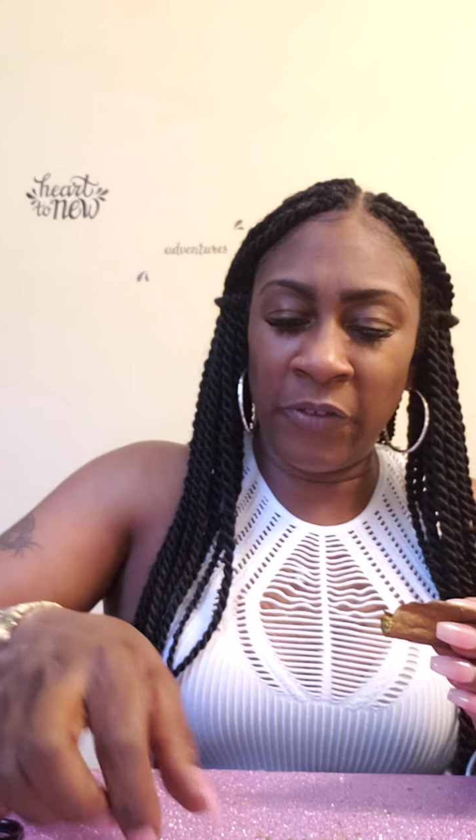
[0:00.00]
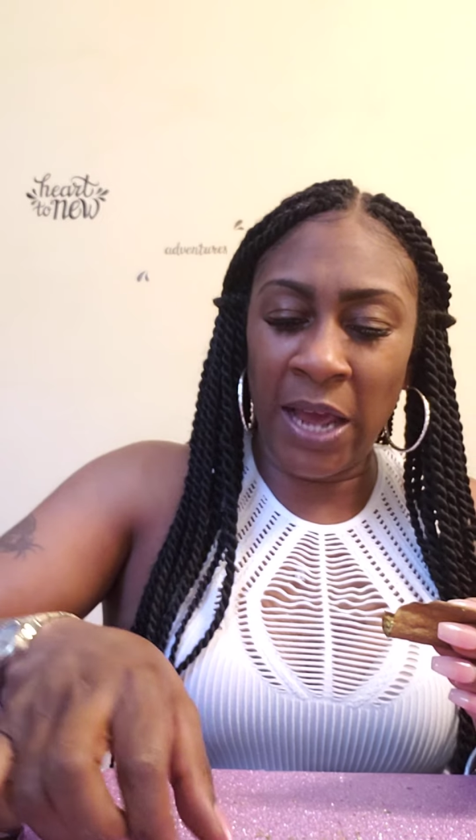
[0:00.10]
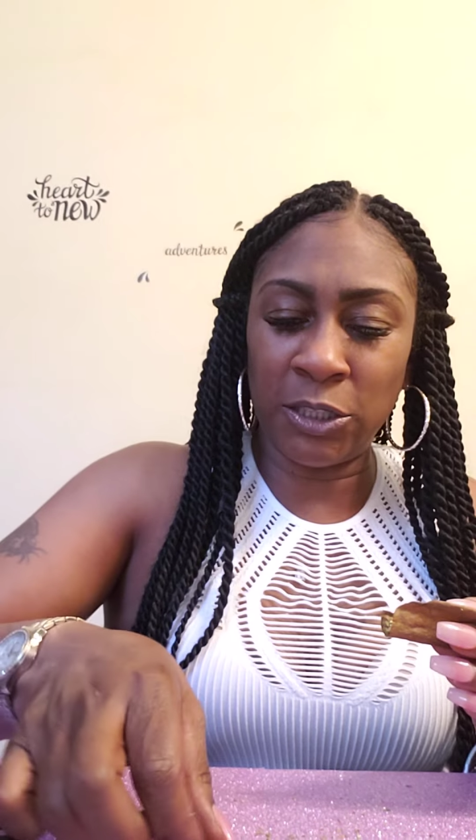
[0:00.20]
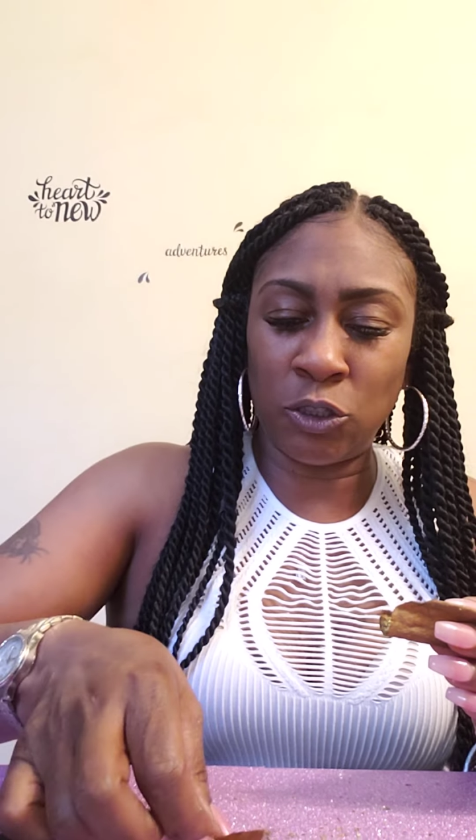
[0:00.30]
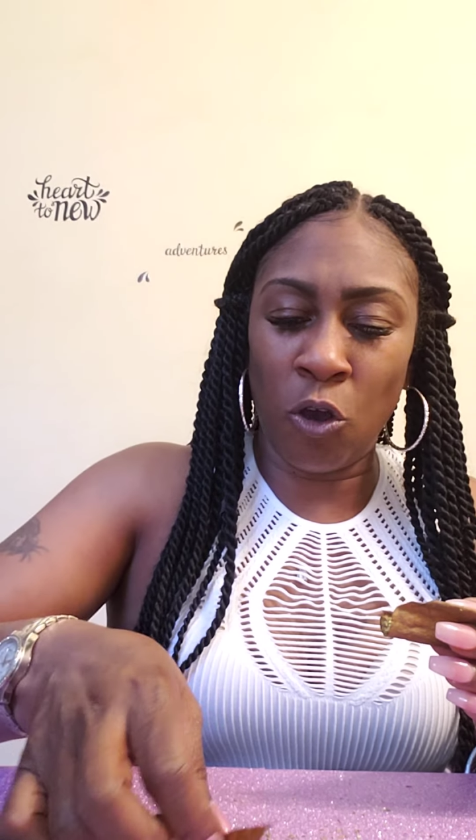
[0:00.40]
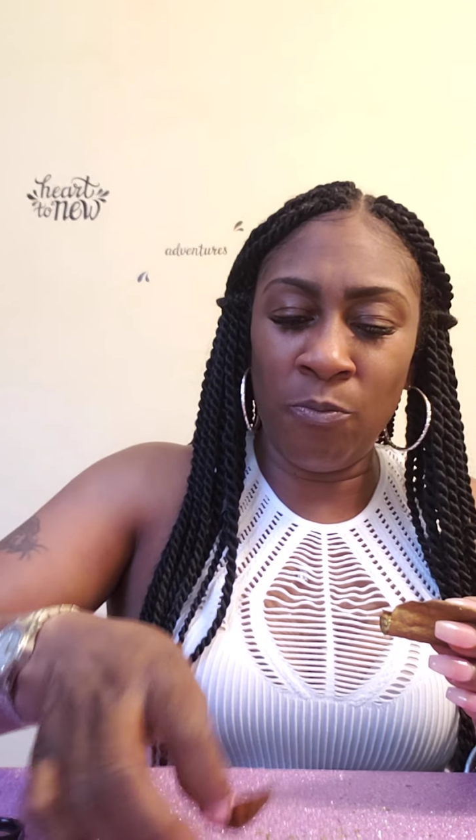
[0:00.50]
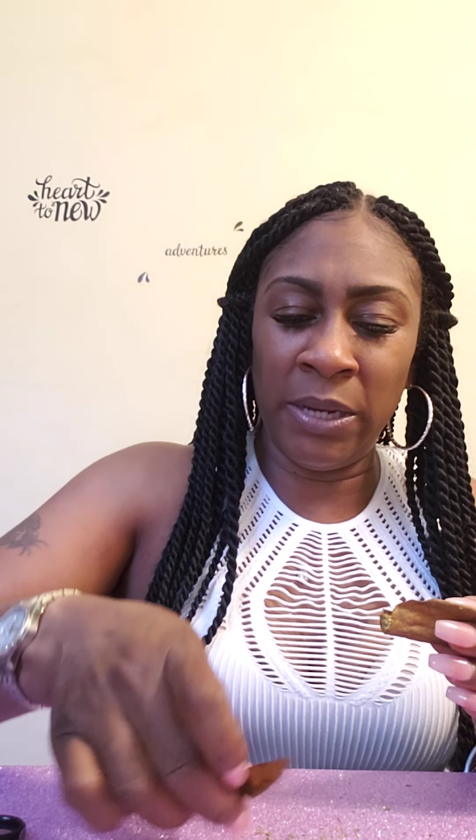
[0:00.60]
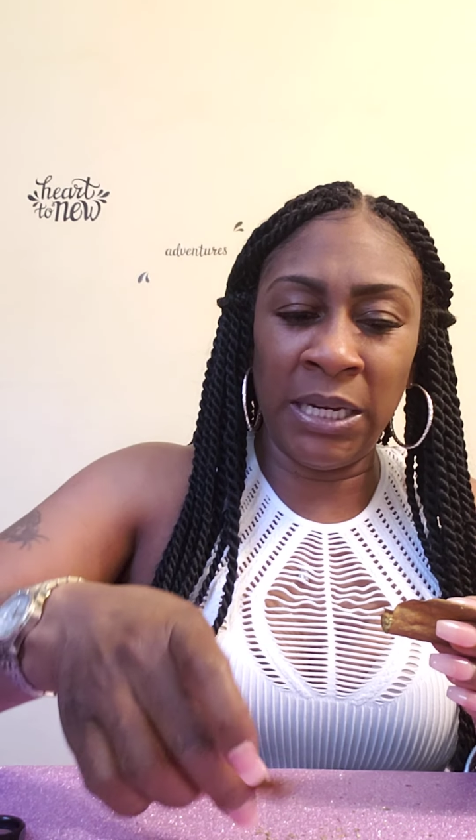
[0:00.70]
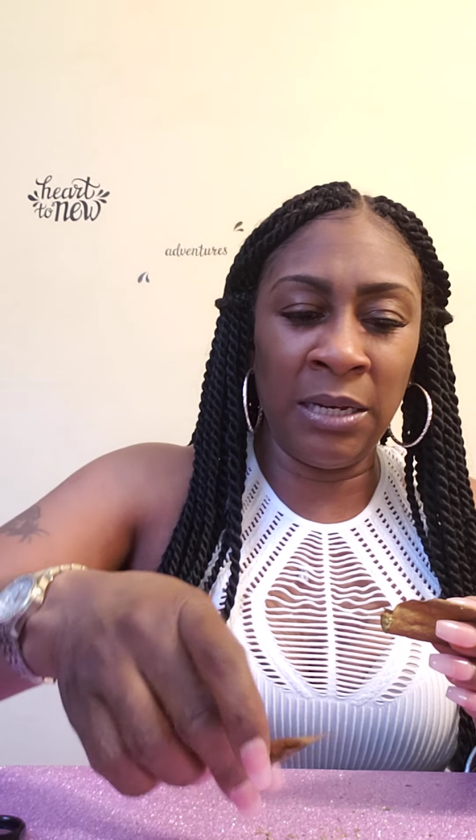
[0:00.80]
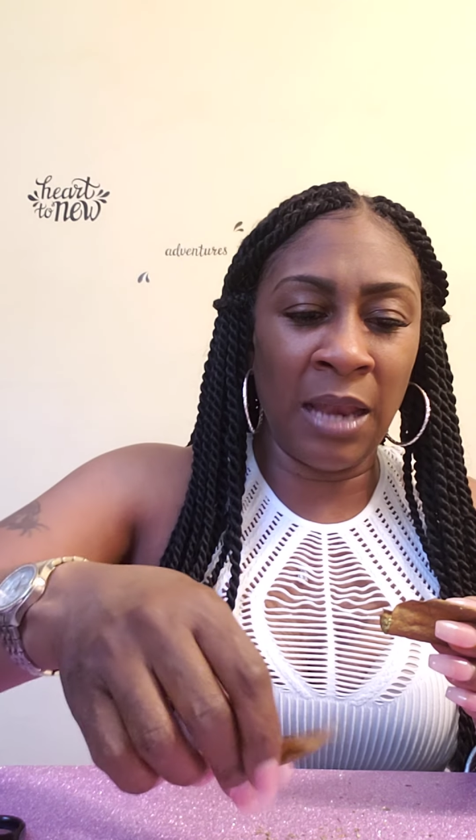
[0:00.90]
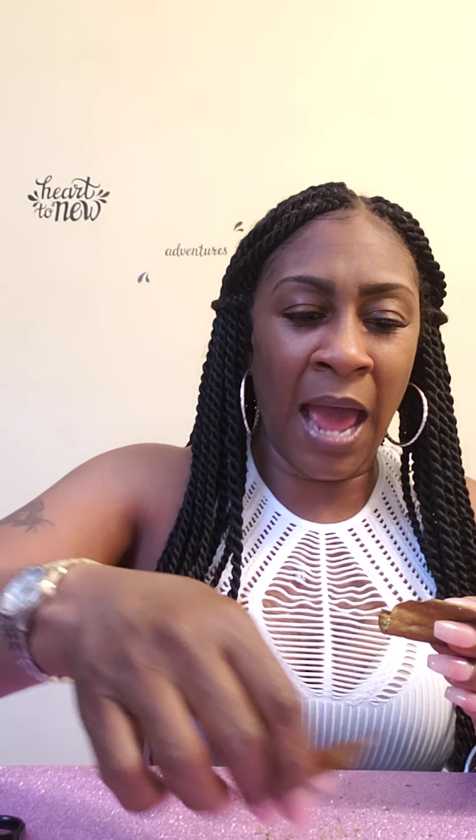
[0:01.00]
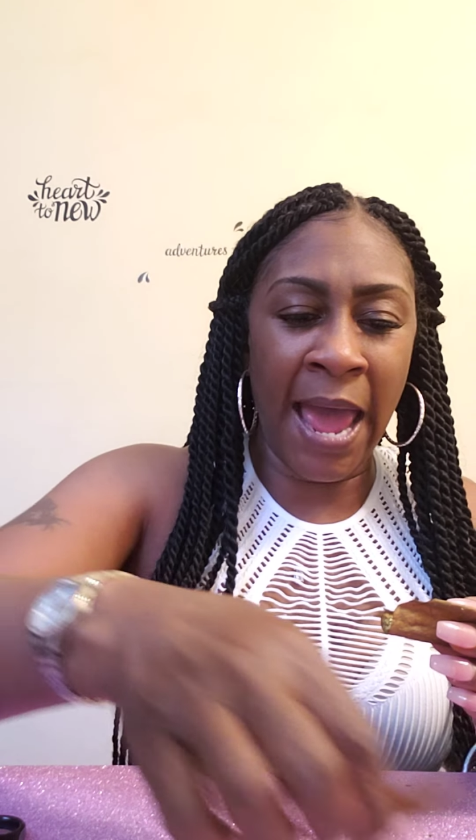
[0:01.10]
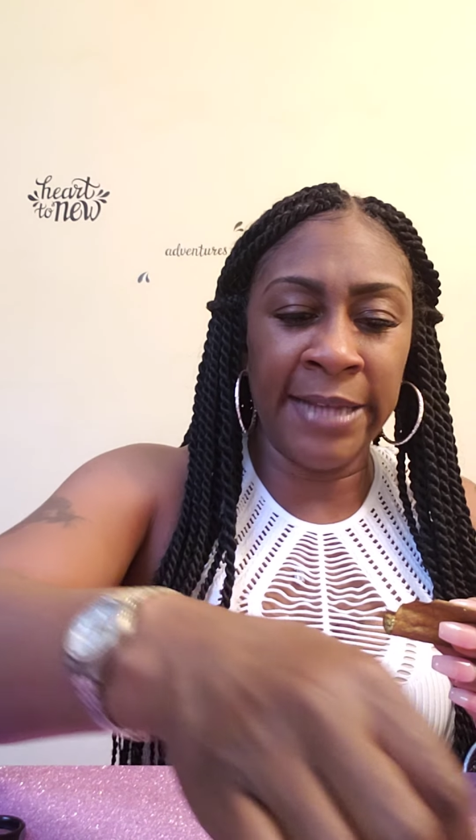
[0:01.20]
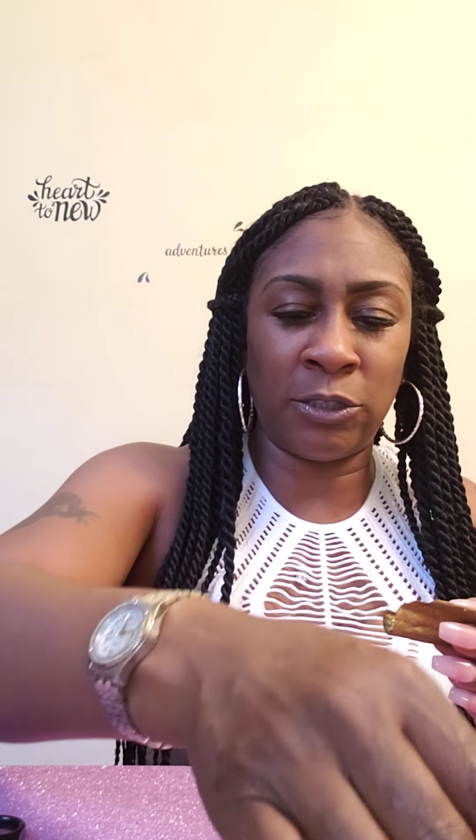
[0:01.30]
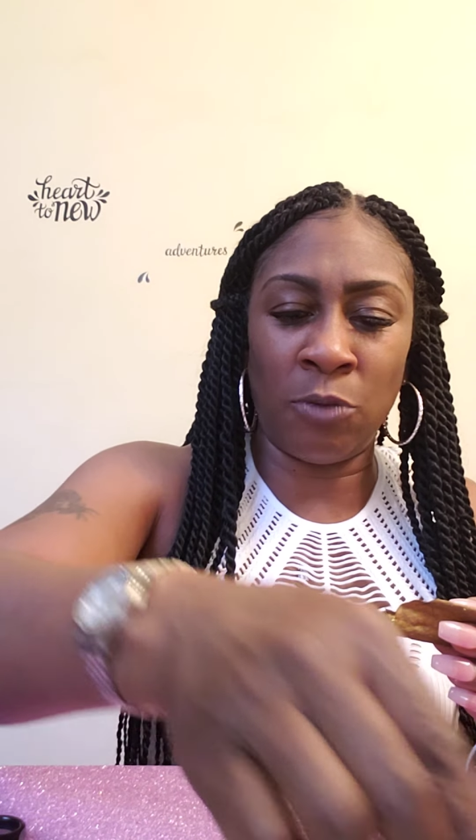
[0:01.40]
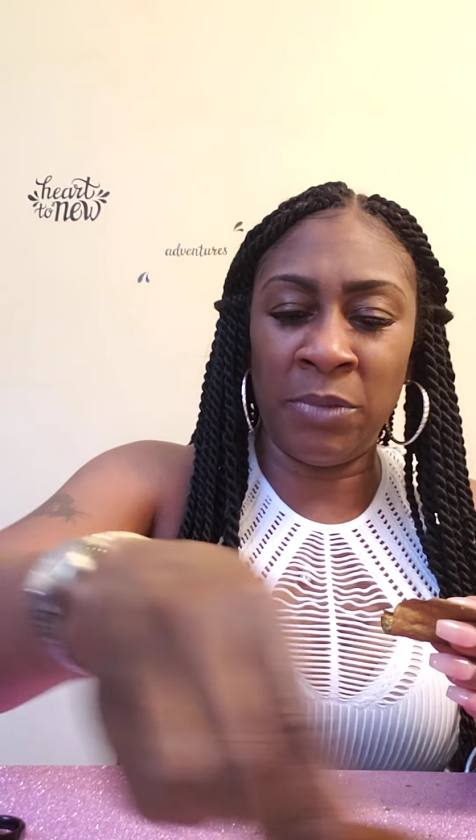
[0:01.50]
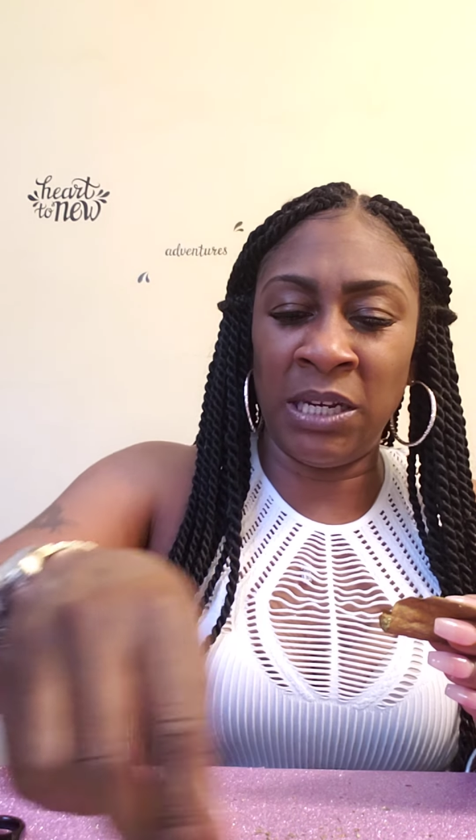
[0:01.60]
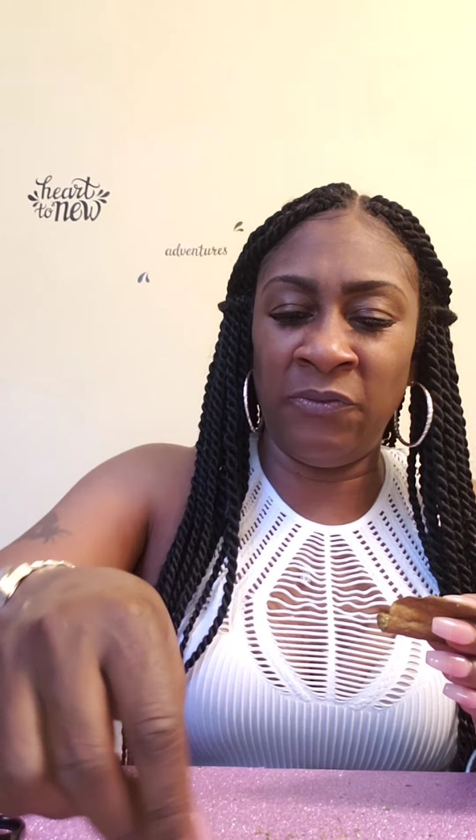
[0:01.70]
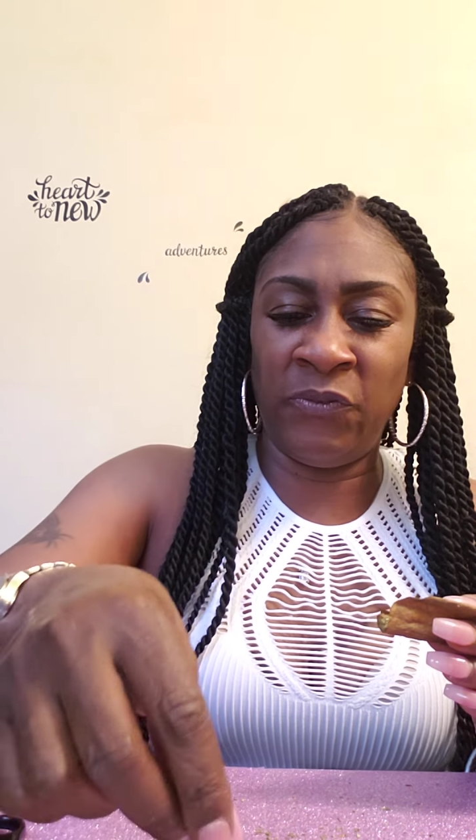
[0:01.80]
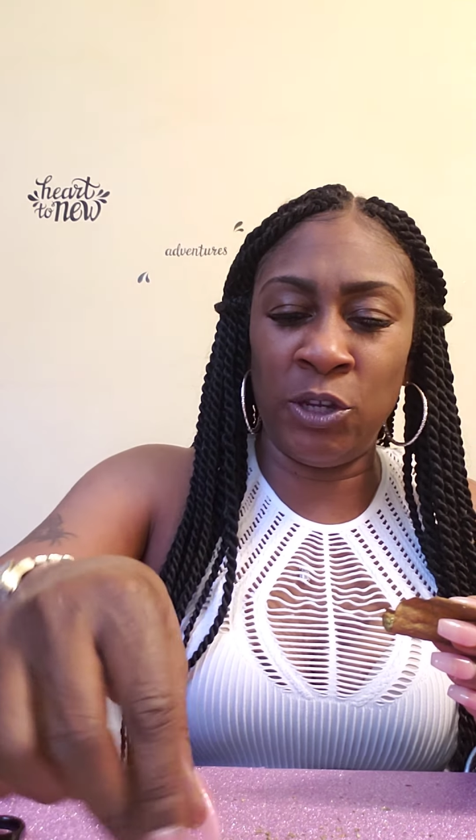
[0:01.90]
Like so many likes, so
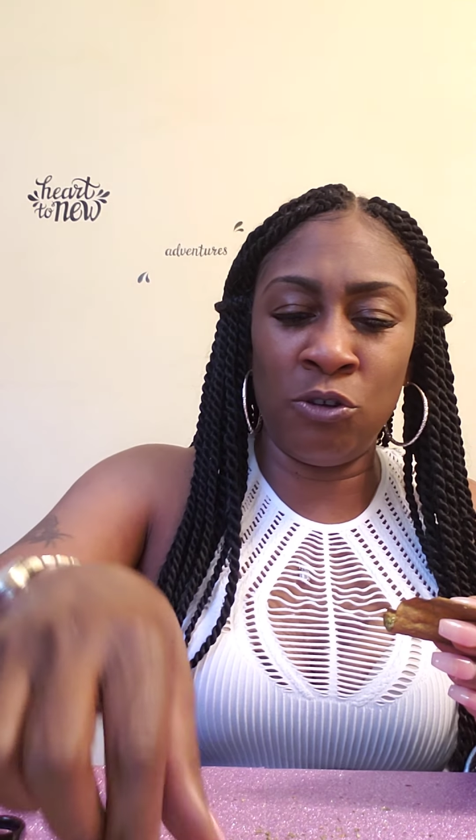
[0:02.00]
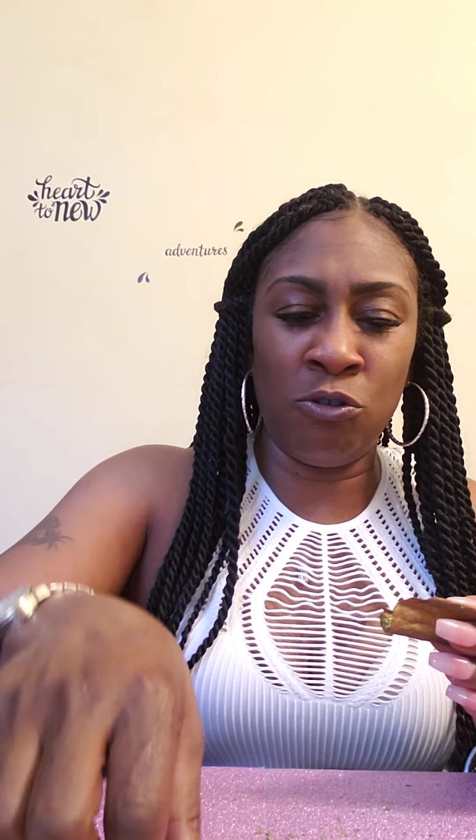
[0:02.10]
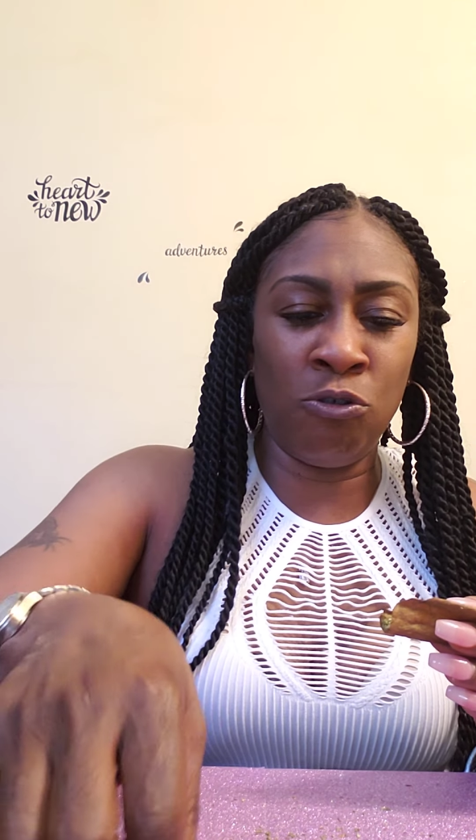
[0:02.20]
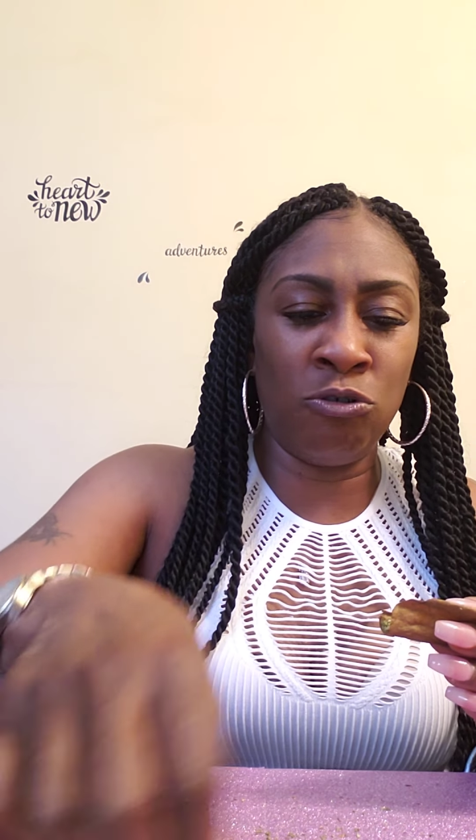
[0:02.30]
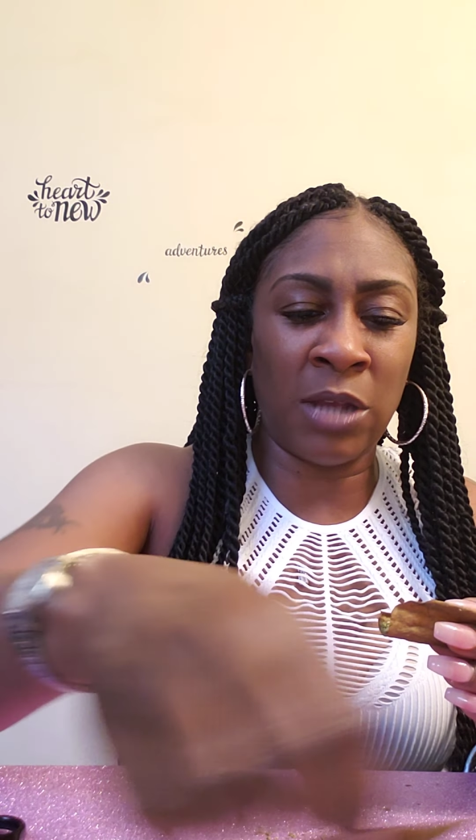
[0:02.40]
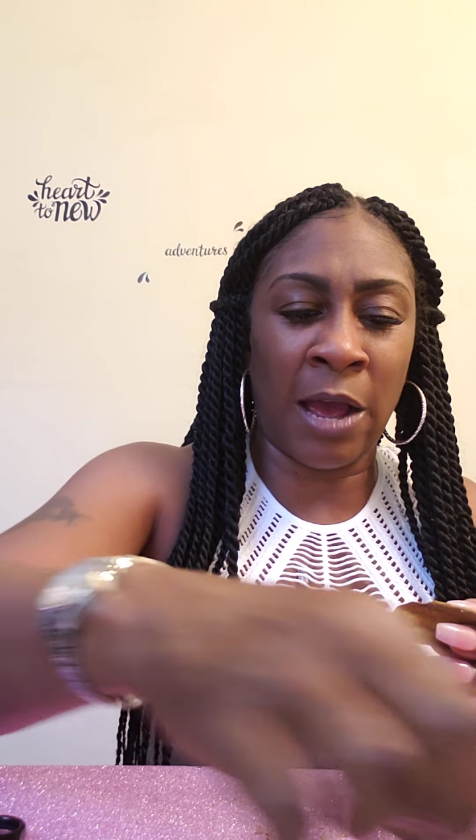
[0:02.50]
many views.